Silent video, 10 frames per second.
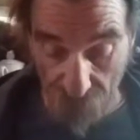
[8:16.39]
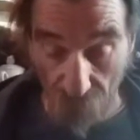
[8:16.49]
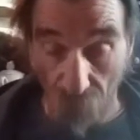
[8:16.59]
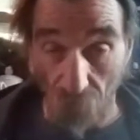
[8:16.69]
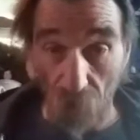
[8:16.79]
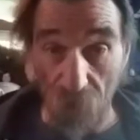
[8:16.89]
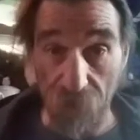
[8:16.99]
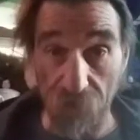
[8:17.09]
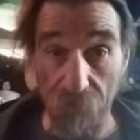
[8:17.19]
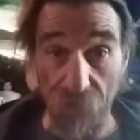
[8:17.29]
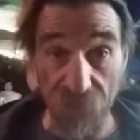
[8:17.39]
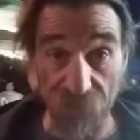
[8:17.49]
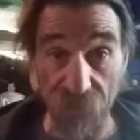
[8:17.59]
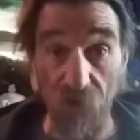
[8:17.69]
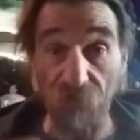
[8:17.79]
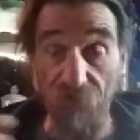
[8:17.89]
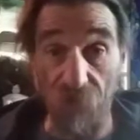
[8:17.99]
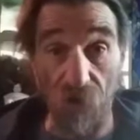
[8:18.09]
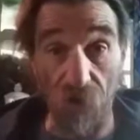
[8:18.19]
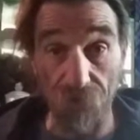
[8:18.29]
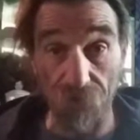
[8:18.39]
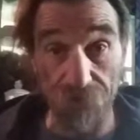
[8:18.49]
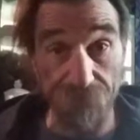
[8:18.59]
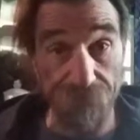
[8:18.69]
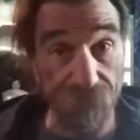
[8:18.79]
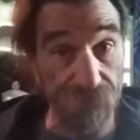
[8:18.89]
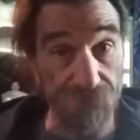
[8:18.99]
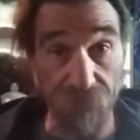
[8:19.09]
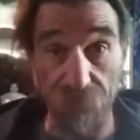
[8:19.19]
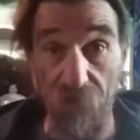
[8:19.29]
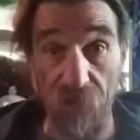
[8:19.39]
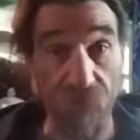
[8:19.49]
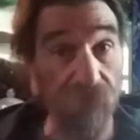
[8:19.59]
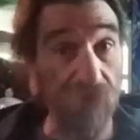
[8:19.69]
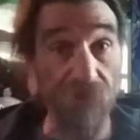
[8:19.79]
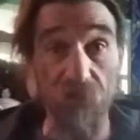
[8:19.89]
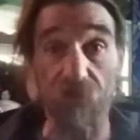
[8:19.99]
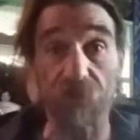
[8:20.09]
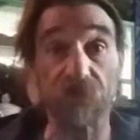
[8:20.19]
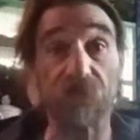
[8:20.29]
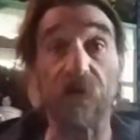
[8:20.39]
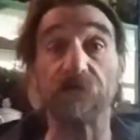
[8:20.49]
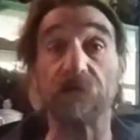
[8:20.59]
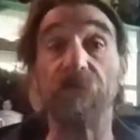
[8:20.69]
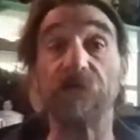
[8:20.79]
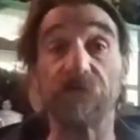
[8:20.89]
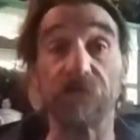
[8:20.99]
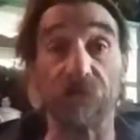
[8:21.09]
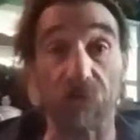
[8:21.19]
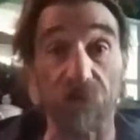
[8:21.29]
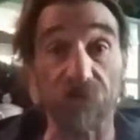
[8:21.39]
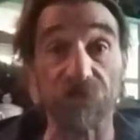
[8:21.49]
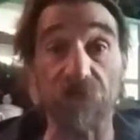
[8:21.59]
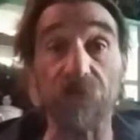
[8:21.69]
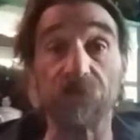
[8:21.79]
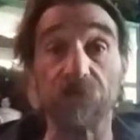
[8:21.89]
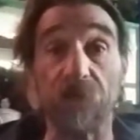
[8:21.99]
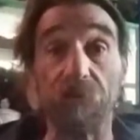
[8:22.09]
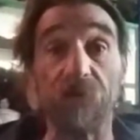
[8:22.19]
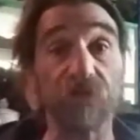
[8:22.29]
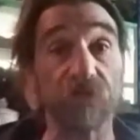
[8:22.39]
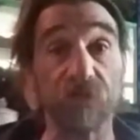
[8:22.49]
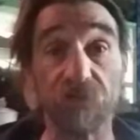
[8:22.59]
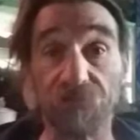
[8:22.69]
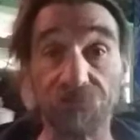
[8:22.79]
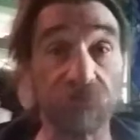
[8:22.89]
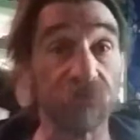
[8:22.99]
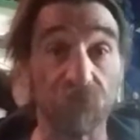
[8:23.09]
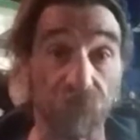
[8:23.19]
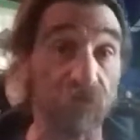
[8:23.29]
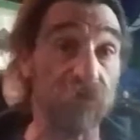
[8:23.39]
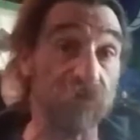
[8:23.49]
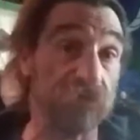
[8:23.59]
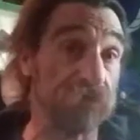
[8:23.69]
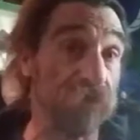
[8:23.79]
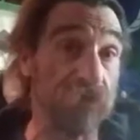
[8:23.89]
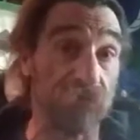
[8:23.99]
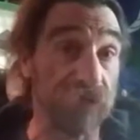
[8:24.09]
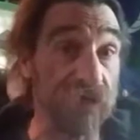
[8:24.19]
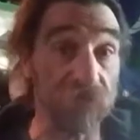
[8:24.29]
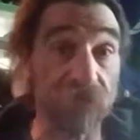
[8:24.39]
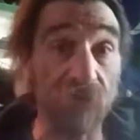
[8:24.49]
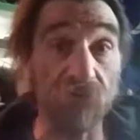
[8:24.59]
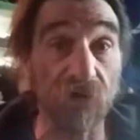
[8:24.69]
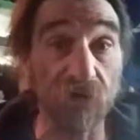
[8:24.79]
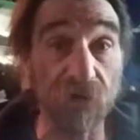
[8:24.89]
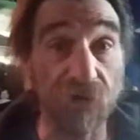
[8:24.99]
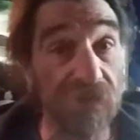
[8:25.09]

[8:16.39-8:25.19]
what myself, all those Drop Dead gorgeous gals I mentioned, the organizations I mentioned, we're doing some good. We're getting somewhere.